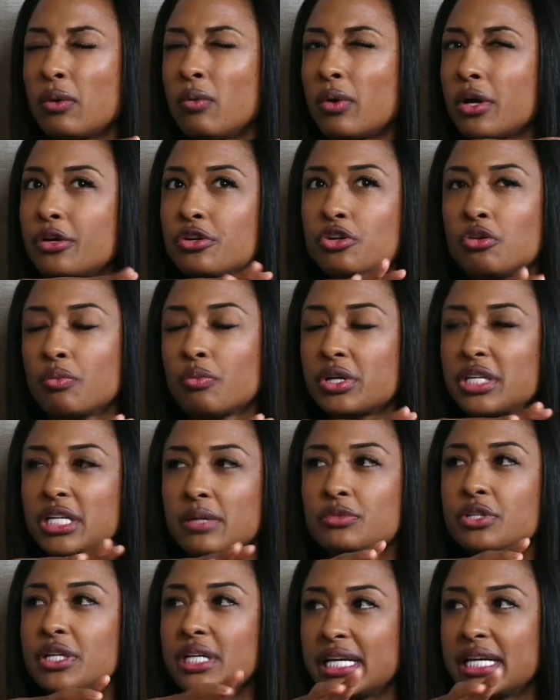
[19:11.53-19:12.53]
1 or 2 more
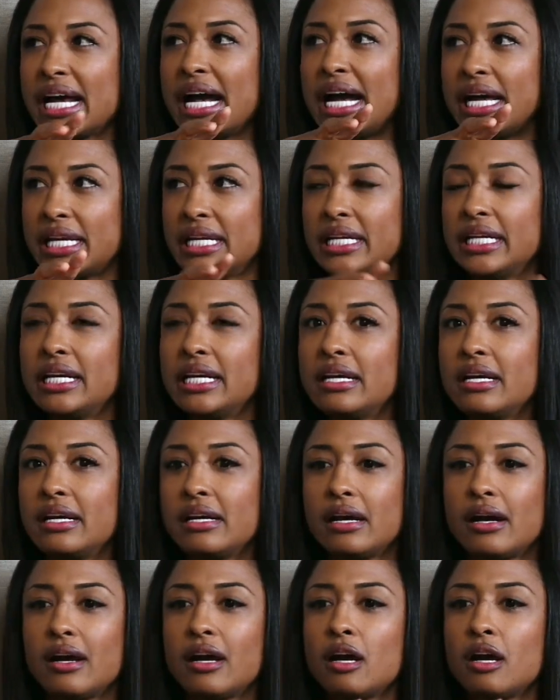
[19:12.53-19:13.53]
teams are getting added
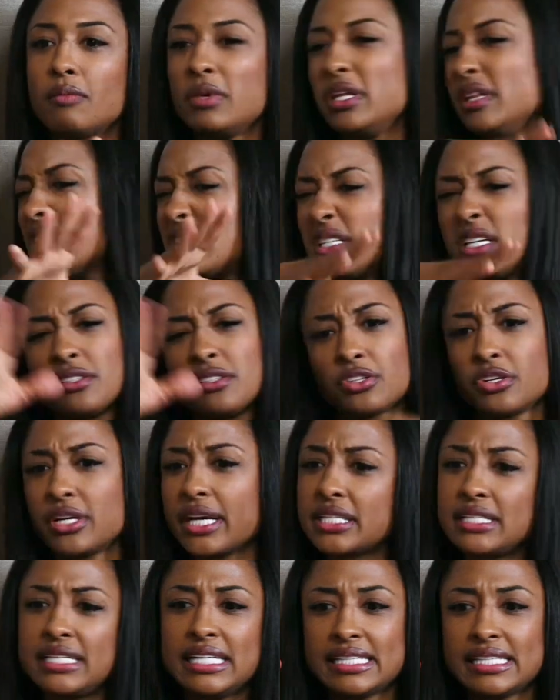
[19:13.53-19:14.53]
in this season or
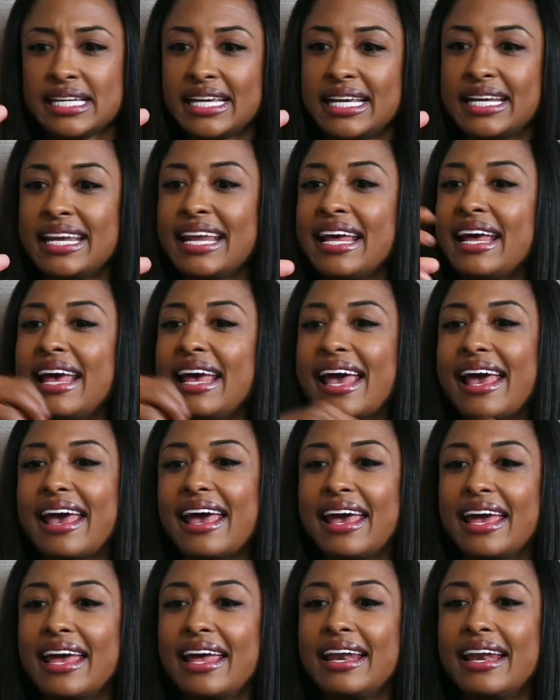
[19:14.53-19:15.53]
next season,
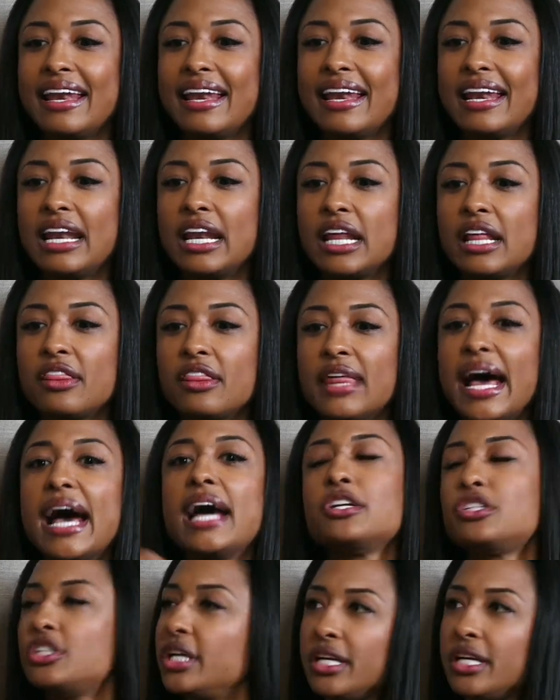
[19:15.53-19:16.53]
and
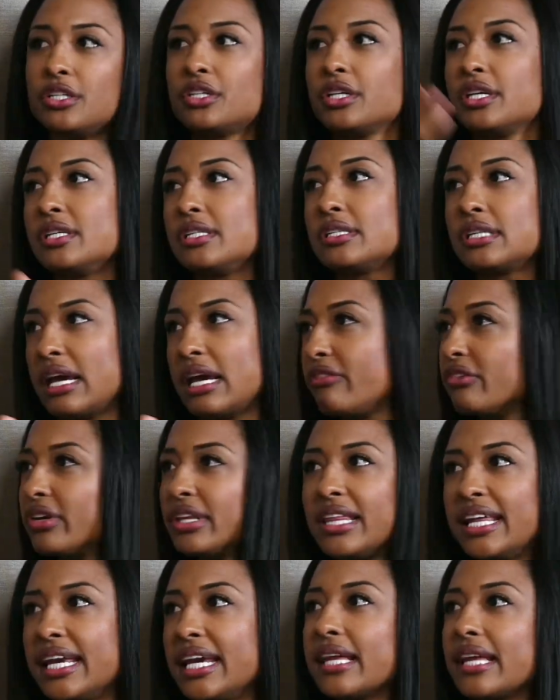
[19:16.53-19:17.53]
that changes
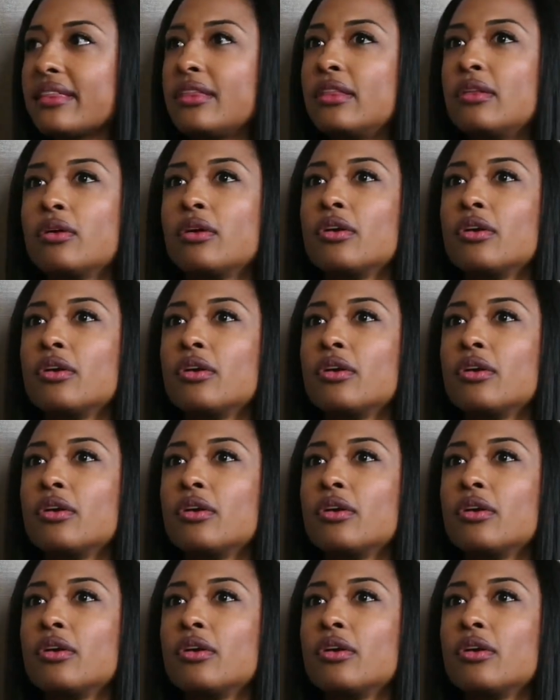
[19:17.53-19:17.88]
everything.